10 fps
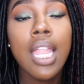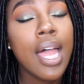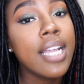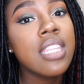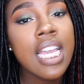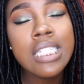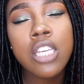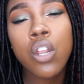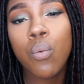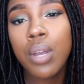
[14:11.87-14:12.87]
Like, things
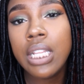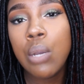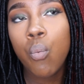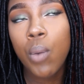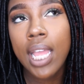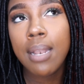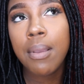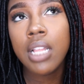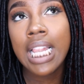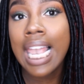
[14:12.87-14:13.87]
could have really went
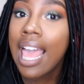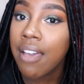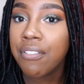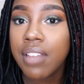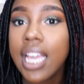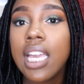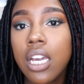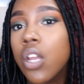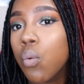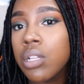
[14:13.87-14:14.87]
left. Like,
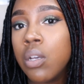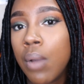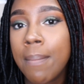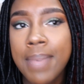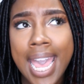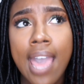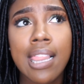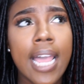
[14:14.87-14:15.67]
it could have really went bad.